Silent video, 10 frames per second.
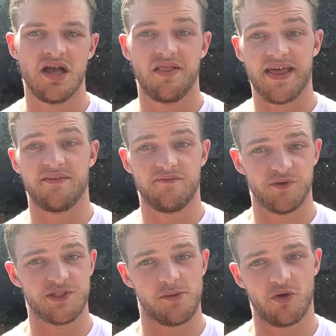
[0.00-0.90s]
that
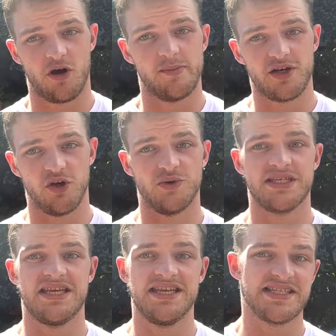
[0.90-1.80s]
full stop or comma goes
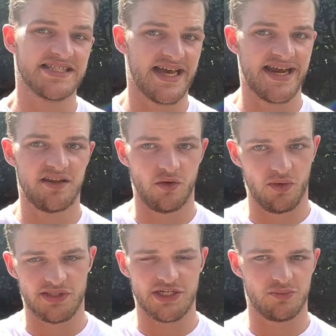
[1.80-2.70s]
inside the
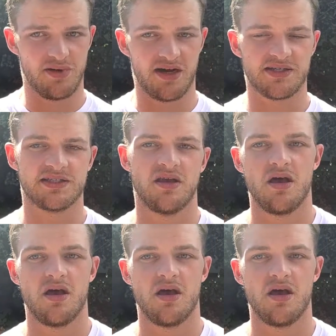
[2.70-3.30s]
quotation marks.